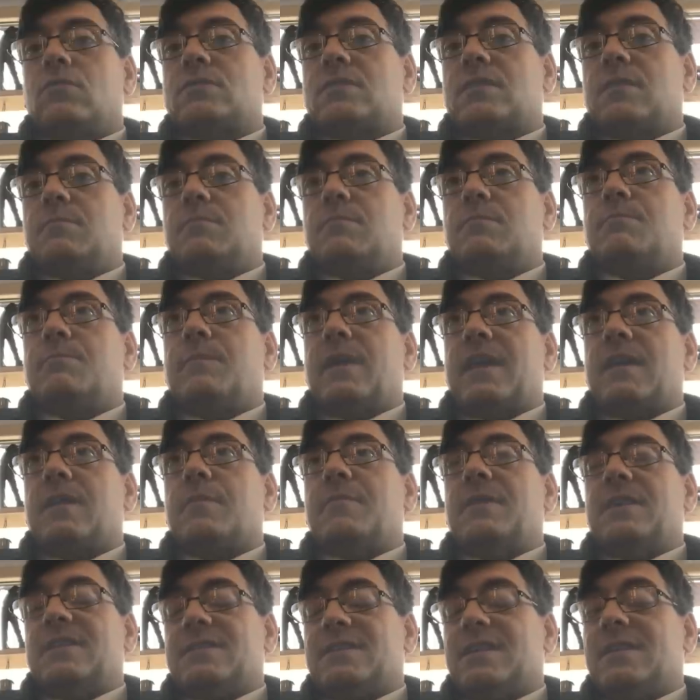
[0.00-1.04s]
go some
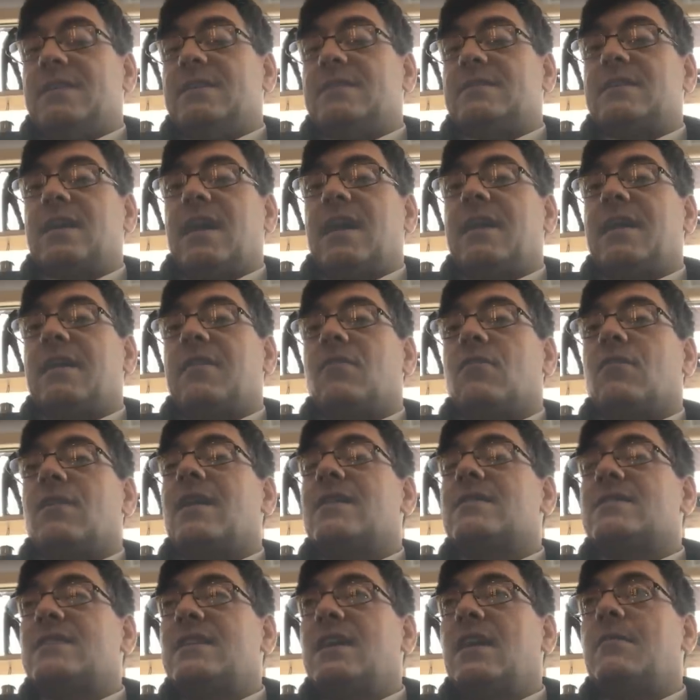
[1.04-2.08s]
better pieces. And I thought,
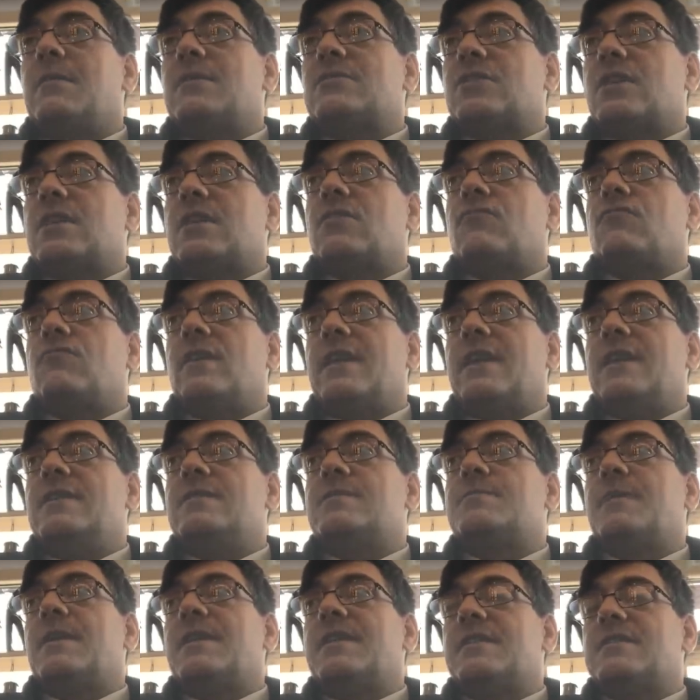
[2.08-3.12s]
I'll see how much I can
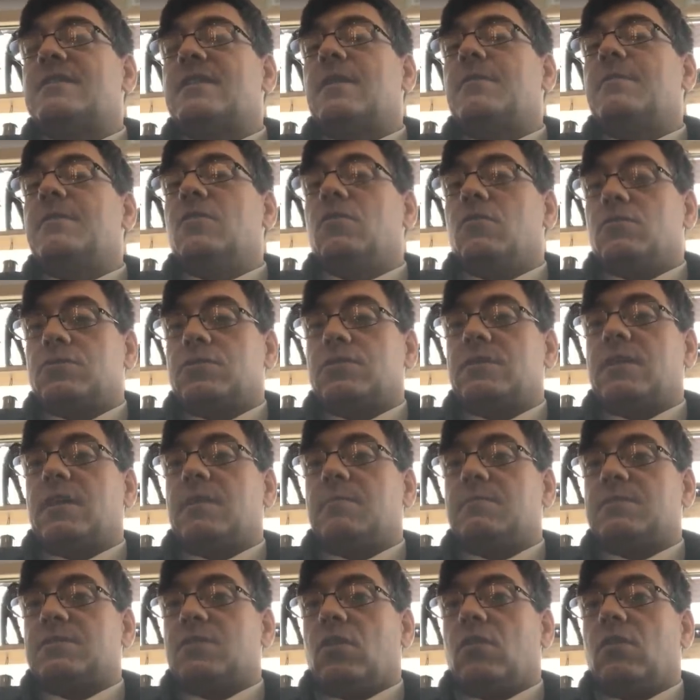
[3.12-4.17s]
raise by the time the auction
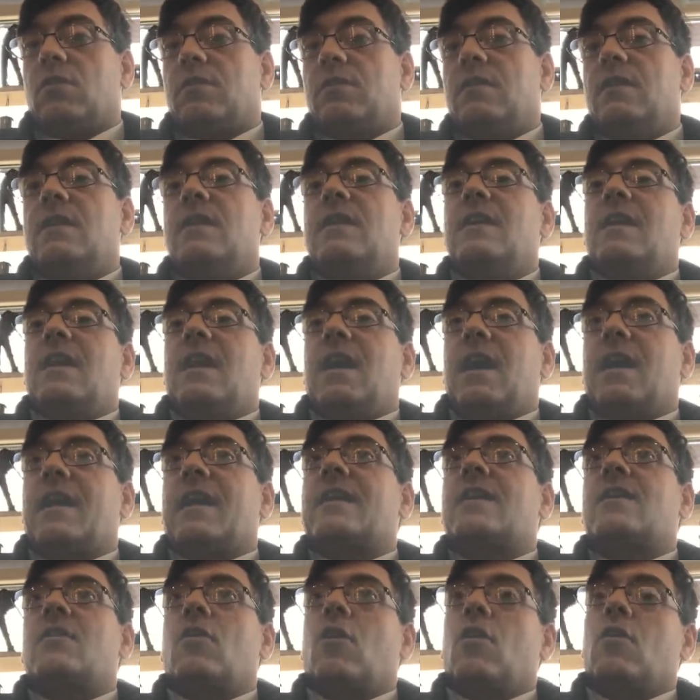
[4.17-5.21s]
comes on.
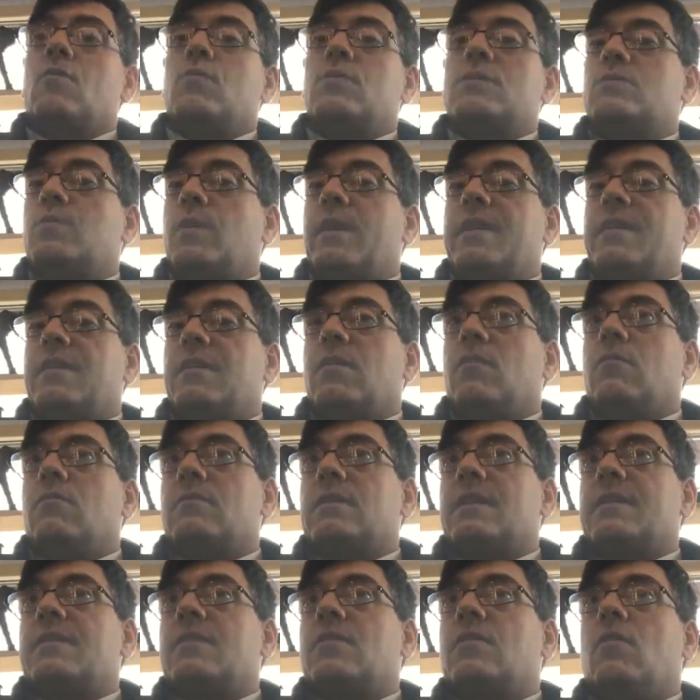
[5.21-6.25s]
And I can always weigh the
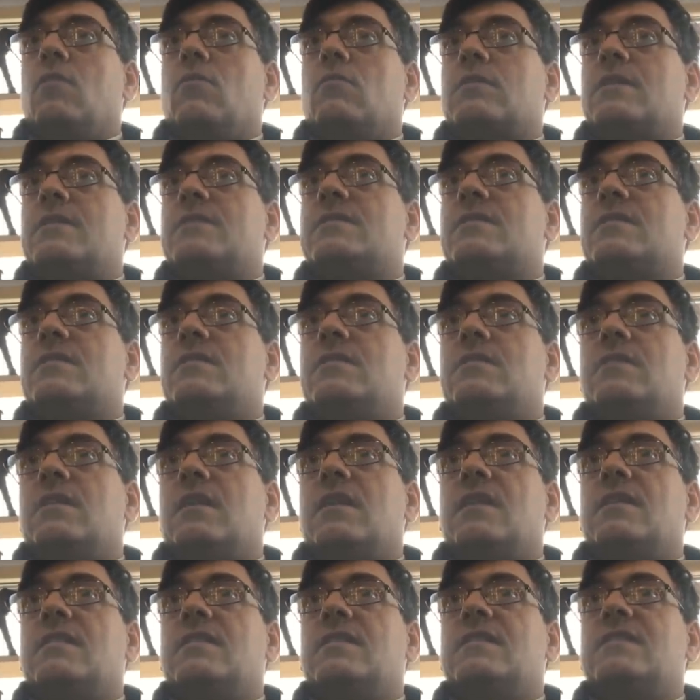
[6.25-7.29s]
gold in. The gold is
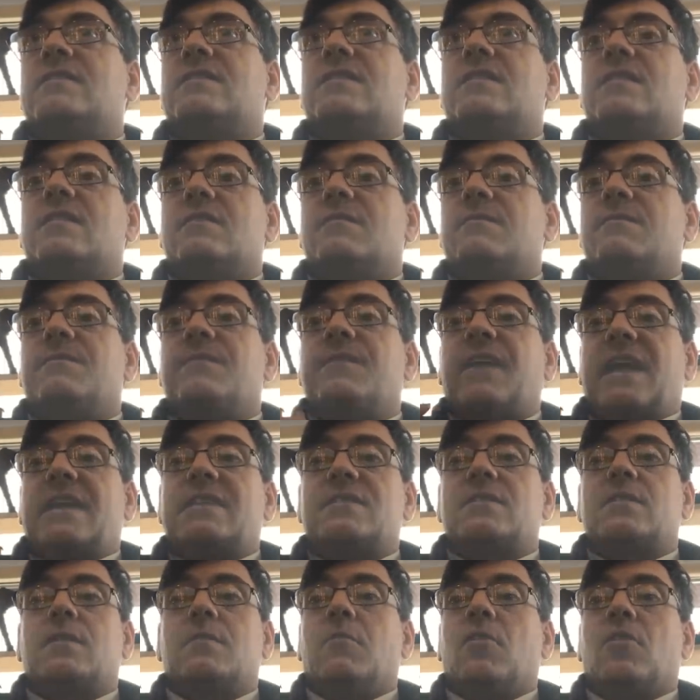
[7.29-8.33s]
a is a
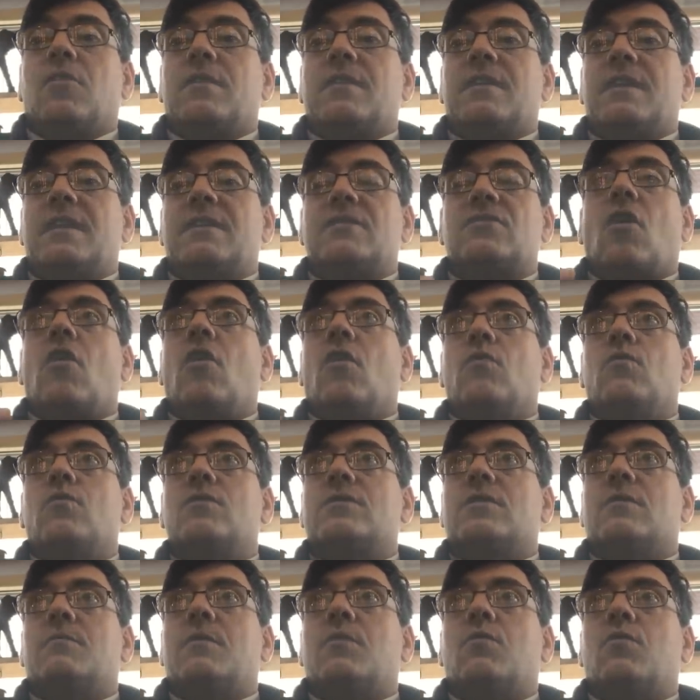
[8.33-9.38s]
fixed commodity. It's
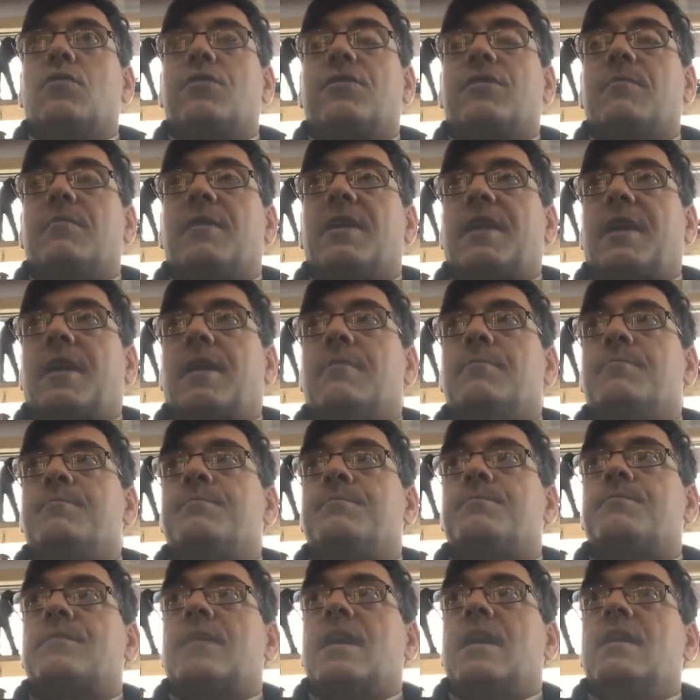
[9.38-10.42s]
always going to be worth the money.
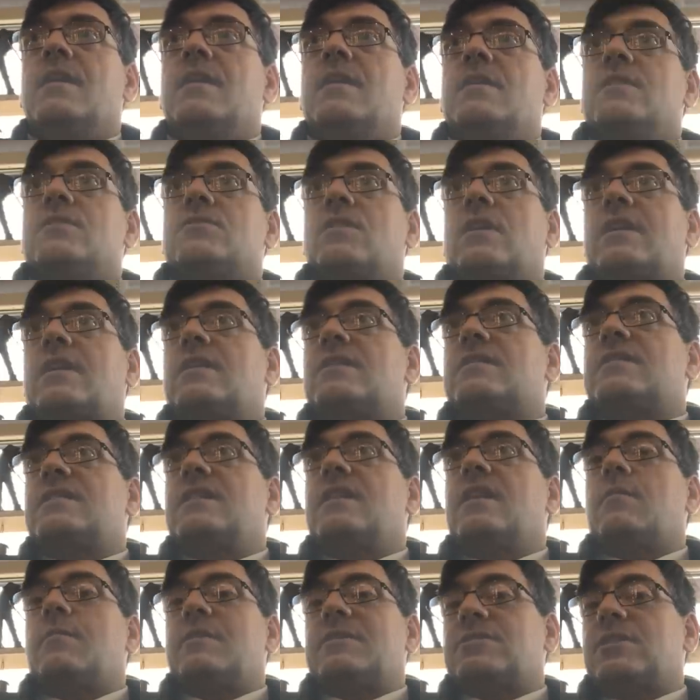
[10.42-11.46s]
So I'm going to
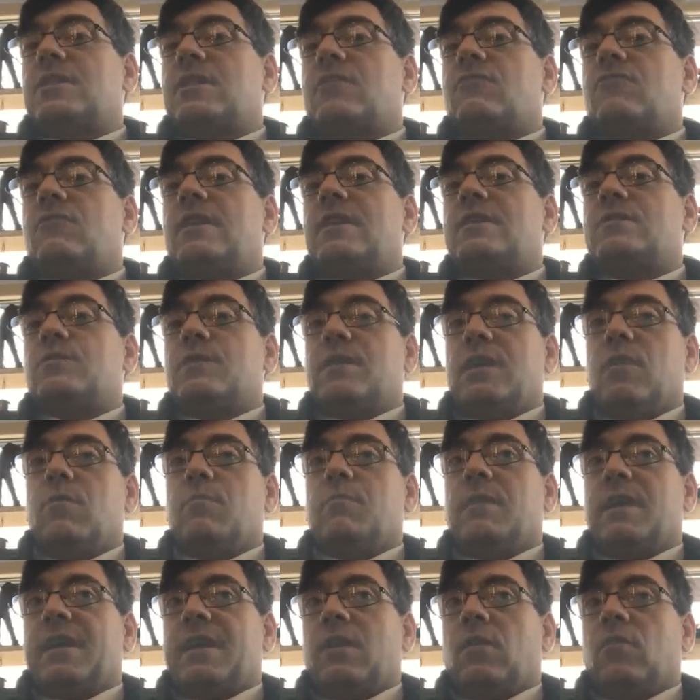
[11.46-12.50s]
see how much I can raise
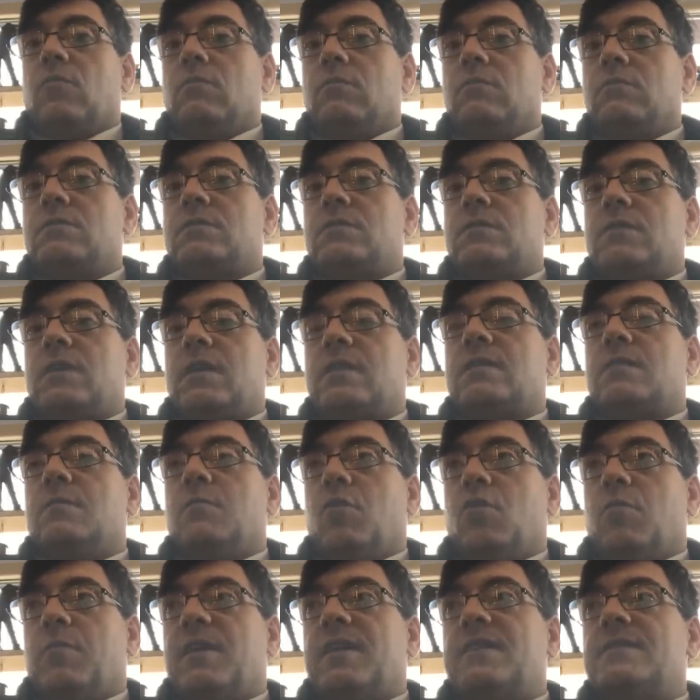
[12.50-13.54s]
without my gold at the
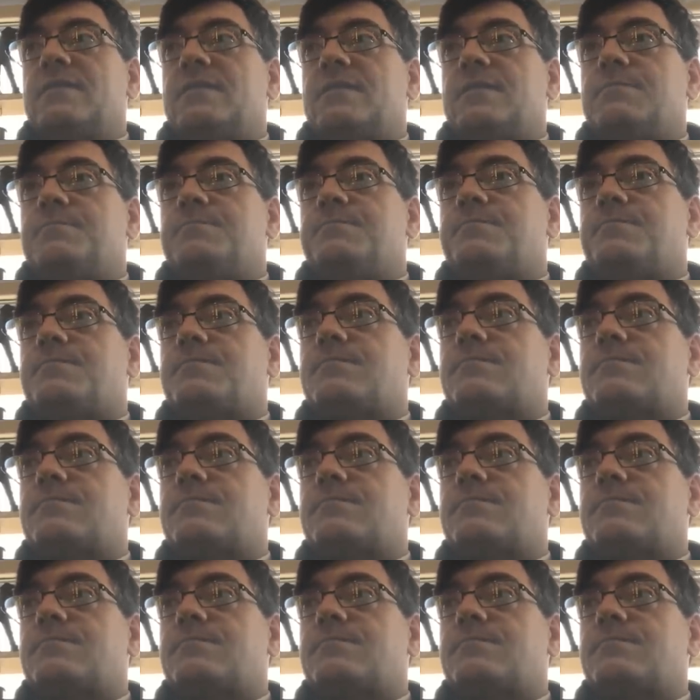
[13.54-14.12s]
moment.